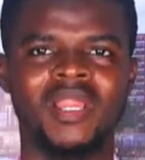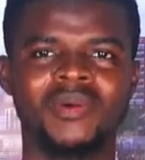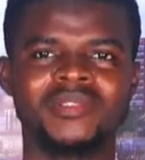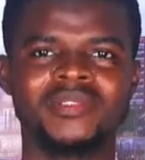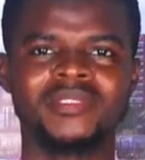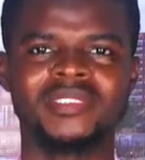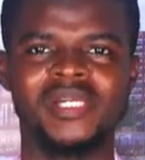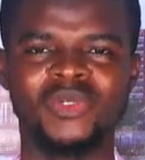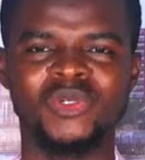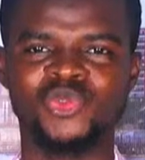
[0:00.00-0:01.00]
there was
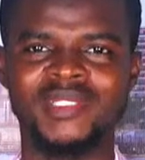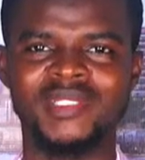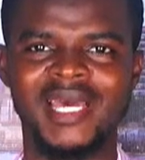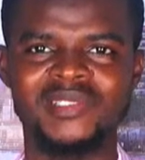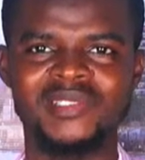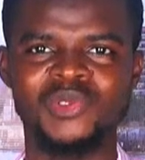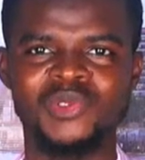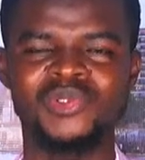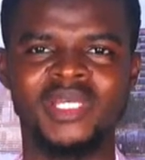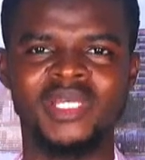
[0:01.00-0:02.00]
one article
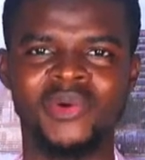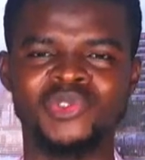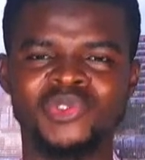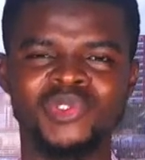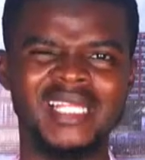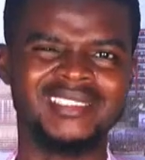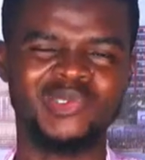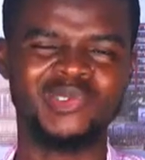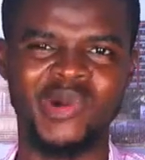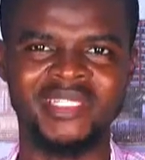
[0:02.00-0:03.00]
I
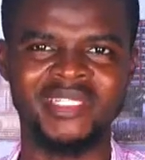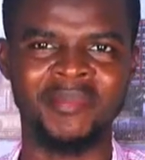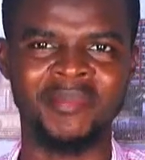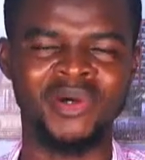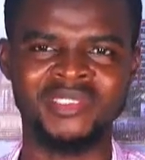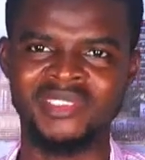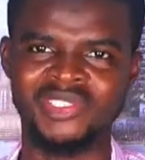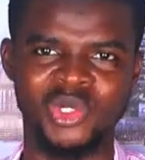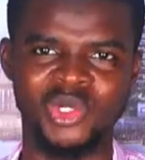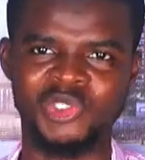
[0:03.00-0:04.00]
read about this Hush
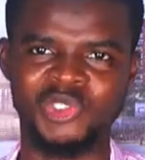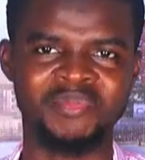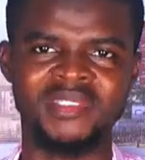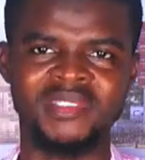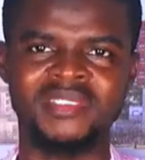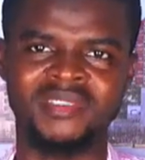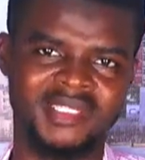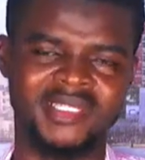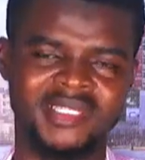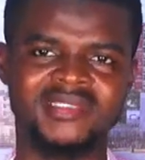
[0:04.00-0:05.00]
Puppy
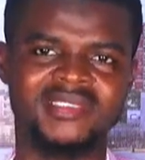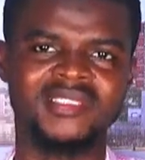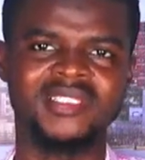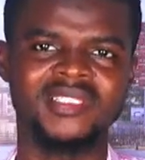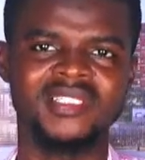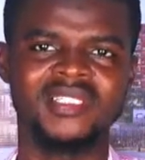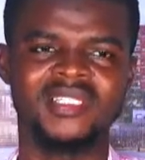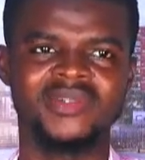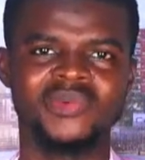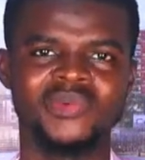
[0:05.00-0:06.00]
case
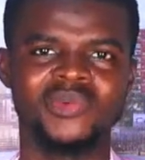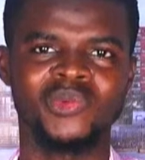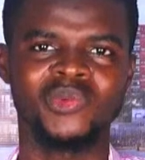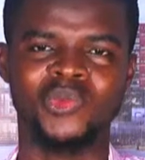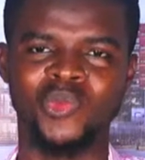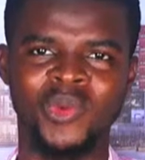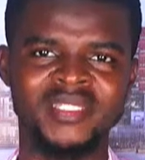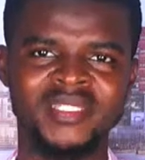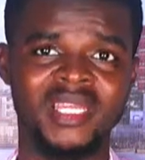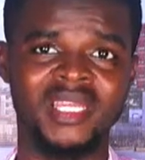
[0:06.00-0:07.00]
when the
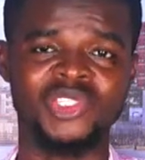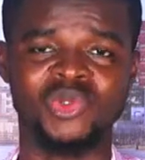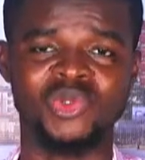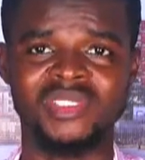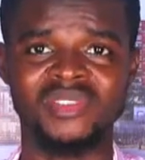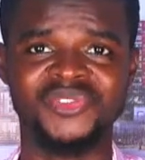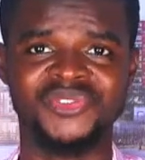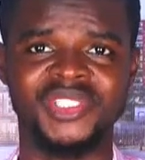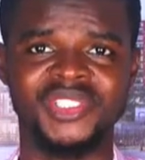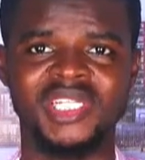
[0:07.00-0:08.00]
case was still fresh
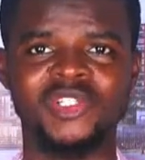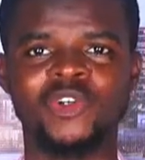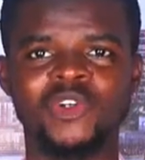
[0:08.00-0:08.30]
and hot.